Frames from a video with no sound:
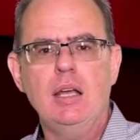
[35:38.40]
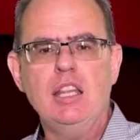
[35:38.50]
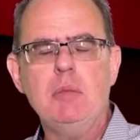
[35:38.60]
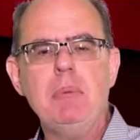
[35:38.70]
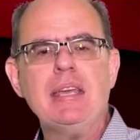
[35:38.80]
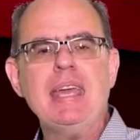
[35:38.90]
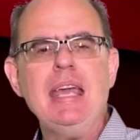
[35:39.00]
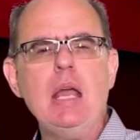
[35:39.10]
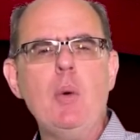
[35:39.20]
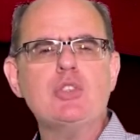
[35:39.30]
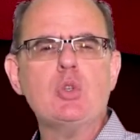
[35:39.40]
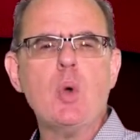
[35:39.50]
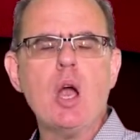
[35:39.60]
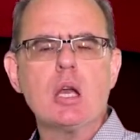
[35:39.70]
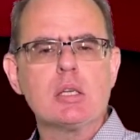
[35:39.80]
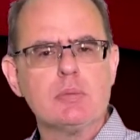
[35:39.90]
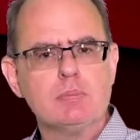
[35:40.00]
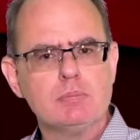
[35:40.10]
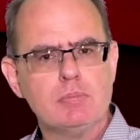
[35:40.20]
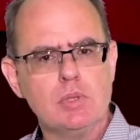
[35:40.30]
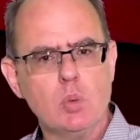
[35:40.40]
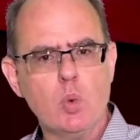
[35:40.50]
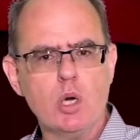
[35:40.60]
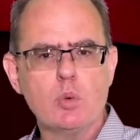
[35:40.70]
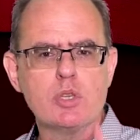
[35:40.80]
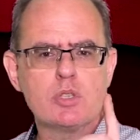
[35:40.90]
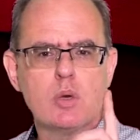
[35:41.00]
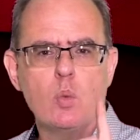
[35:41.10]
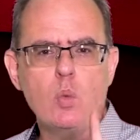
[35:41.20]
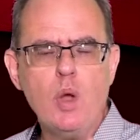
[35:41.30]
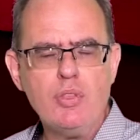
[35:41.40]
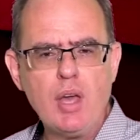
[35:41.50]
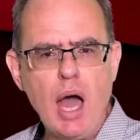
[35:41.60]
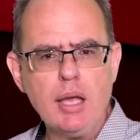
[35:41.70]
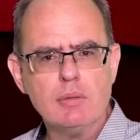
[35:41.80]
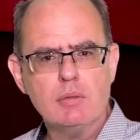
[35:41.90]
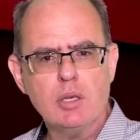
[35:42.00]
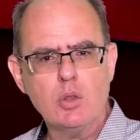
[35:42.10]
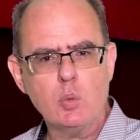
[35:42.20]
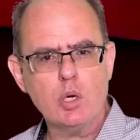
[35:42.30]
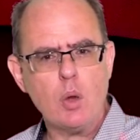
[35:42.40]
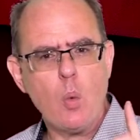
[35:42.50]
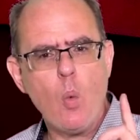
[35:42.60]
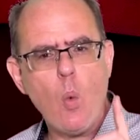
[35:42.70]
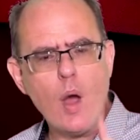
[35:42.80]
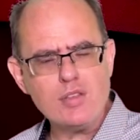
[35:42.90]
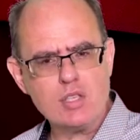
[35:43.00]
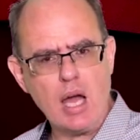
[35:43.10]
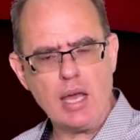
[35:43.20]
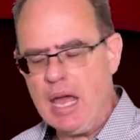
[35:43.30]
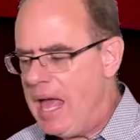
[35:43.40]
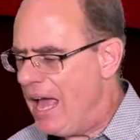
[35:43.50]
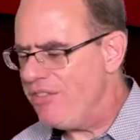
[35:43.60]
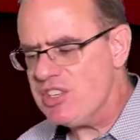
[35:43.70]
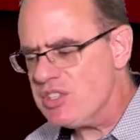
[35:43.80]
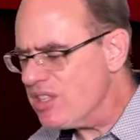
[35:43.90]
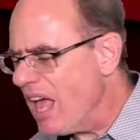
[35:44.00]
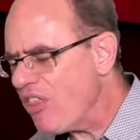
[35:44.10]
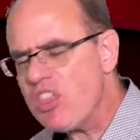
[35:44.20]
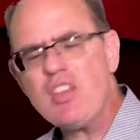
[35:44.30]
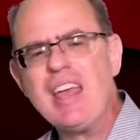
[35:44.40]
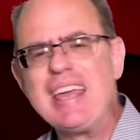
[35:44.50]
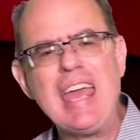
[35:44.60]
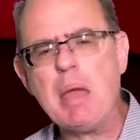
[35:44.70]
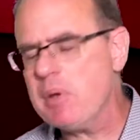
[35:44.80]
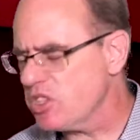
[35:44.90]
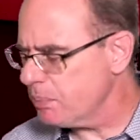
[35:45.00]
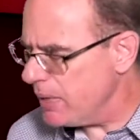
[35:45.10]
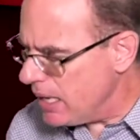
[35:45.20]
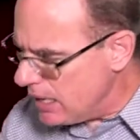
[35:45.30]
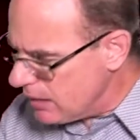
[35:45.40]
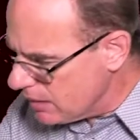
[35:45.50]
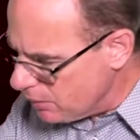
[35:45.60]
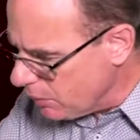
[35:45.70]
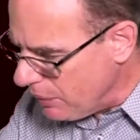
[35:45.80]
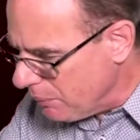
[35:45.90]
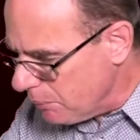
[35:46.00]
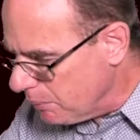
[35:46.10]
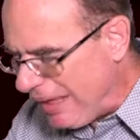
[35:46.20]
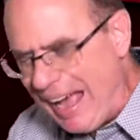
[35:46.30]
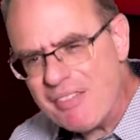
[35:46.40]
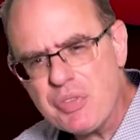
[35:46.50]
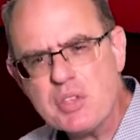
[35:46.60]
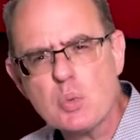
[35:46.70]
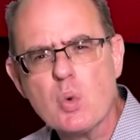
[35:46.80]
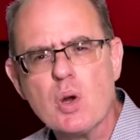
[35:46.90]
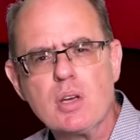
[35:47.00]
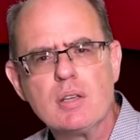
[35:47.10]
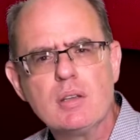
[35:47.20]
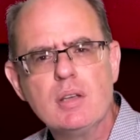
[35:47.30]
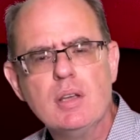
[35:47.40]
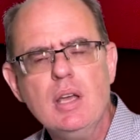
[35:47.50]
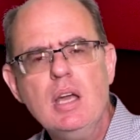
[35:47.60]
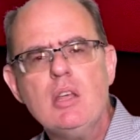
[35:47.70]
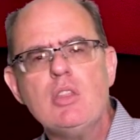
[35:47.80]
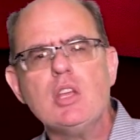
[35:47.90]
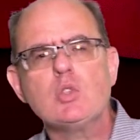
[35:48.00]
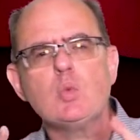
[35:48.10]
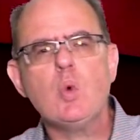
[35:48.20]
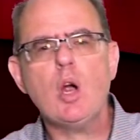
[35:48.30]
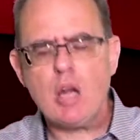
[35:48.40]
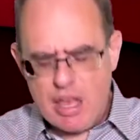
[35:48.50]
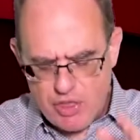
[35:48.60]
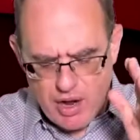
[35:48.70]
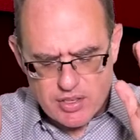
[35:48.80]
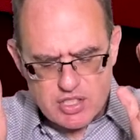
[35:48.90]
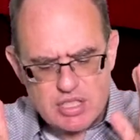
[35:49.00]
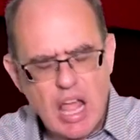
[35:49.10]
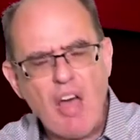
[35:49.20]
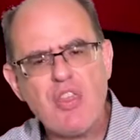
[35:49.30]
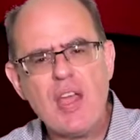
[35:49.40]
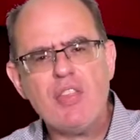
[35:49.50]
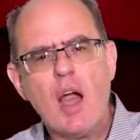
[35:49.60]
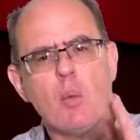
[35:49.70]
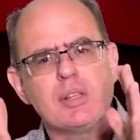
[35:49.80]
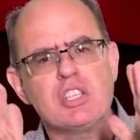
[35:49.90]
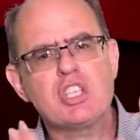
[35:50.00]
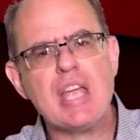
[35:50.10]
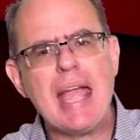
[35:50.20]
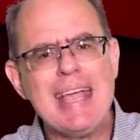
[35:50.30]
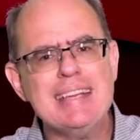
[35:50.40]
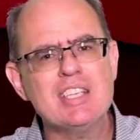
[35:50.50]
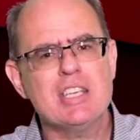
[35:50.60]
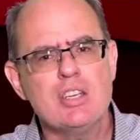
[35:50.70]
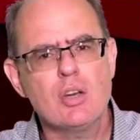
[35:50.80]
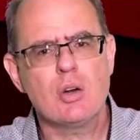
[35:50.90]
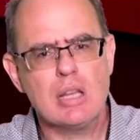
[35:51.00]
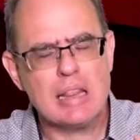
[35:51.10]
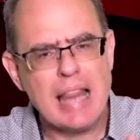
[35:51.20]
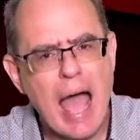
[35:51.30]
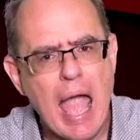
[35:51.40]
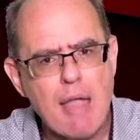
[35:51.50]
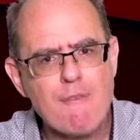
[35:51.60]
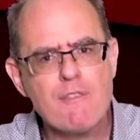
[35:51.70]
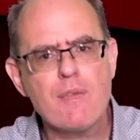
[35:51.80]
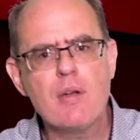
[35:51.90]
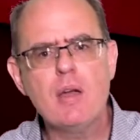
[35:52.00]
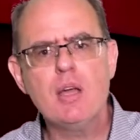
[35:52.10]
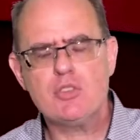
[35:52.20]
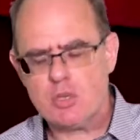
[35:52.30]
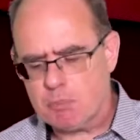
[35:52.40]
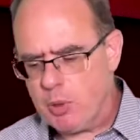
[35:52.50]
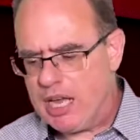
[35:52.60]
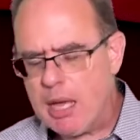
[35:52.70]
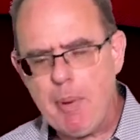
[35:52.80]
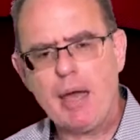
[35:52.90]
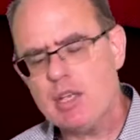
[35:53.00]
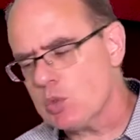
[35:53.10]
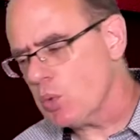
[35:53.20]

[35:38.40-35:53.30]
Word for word: In the beginning was the Word, and the Word was with God, and the Word was God. And there's nothing that came into being this Word. This Word, there is nothing that will change in your life to bring about His